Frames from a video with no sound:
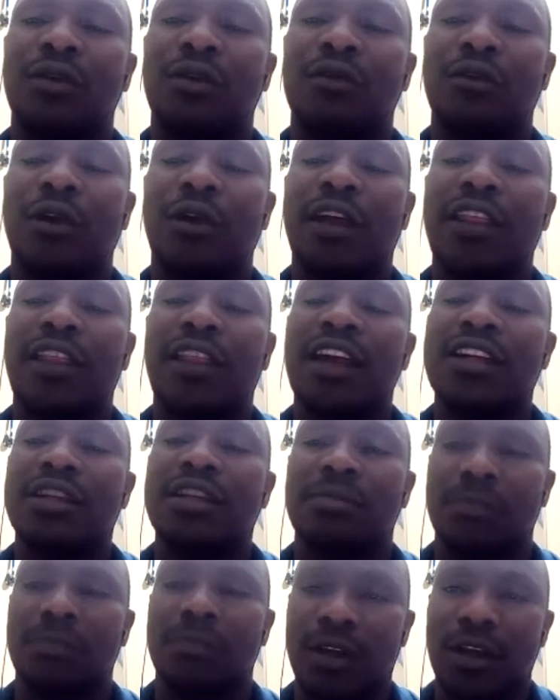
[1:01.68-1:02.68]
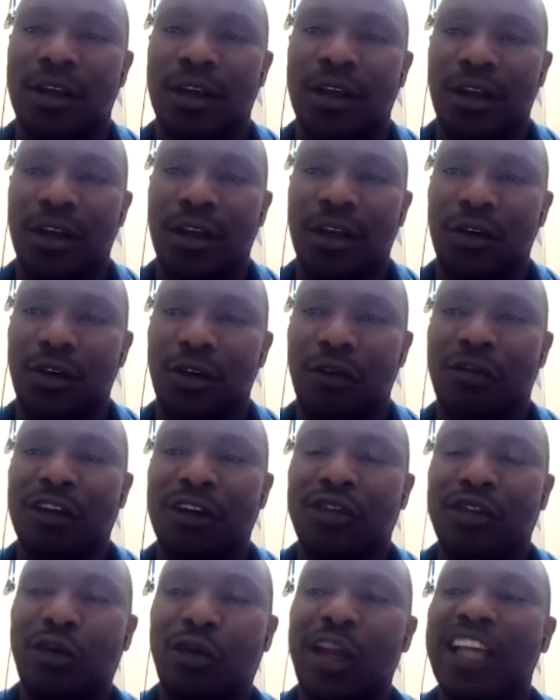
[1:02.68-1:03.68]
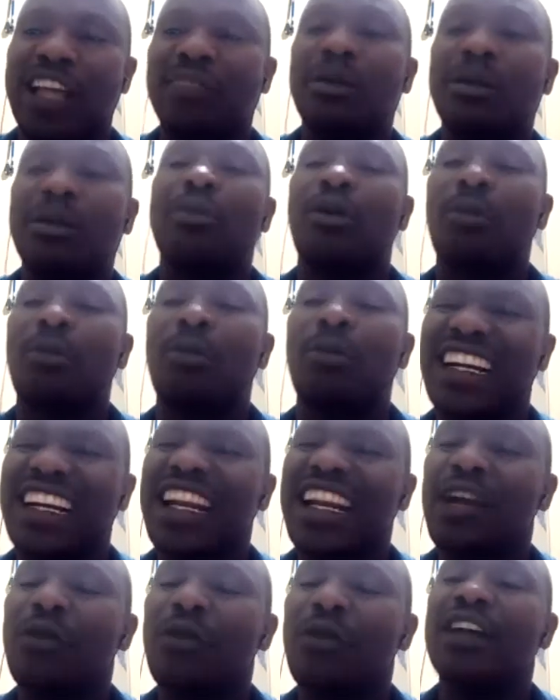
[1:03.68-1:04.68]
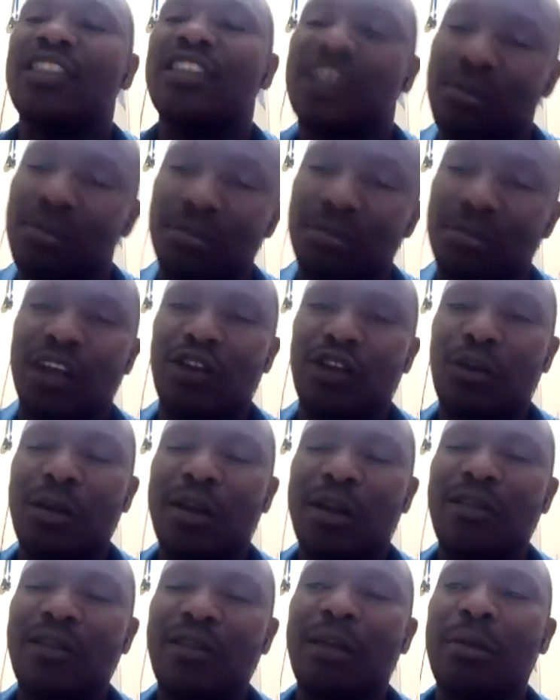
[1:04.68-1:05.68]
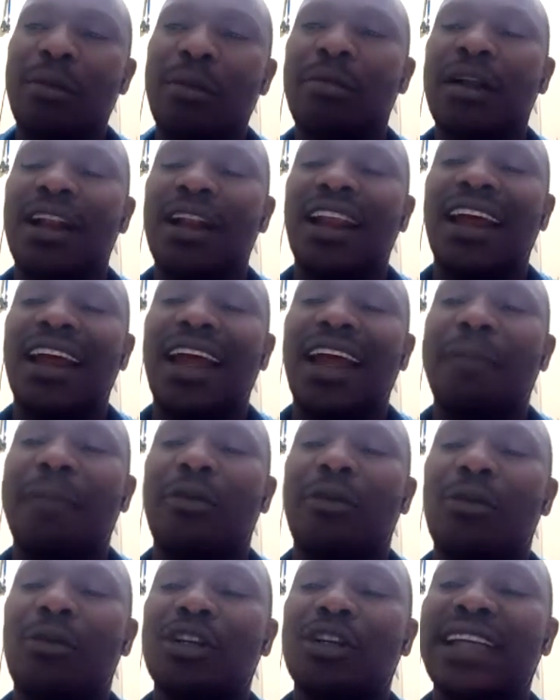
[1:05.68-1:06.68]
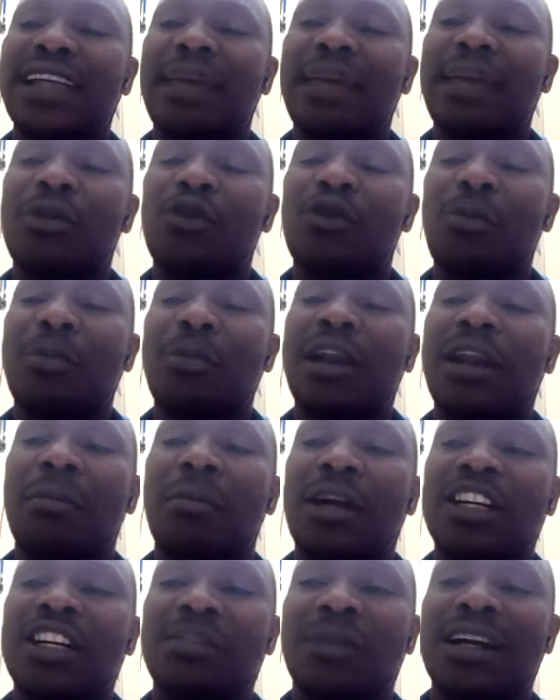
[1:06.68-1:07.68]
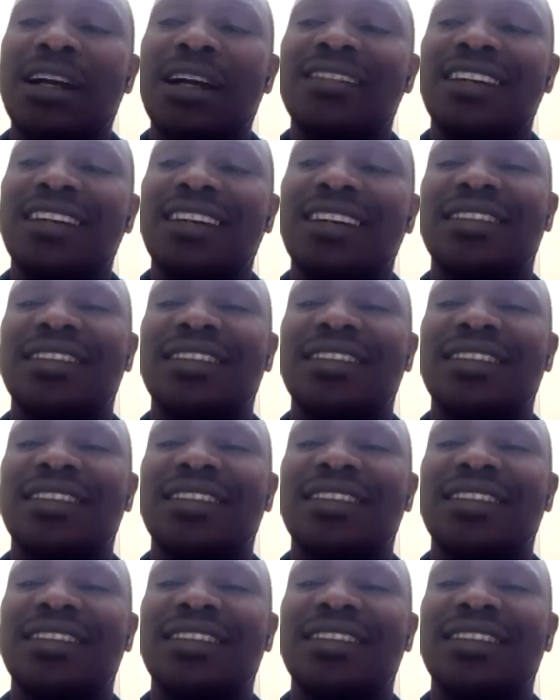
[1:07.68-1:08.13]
for the team. So first of all, he has been promoted into the team. He has not been even promoting him into opening batsman, is just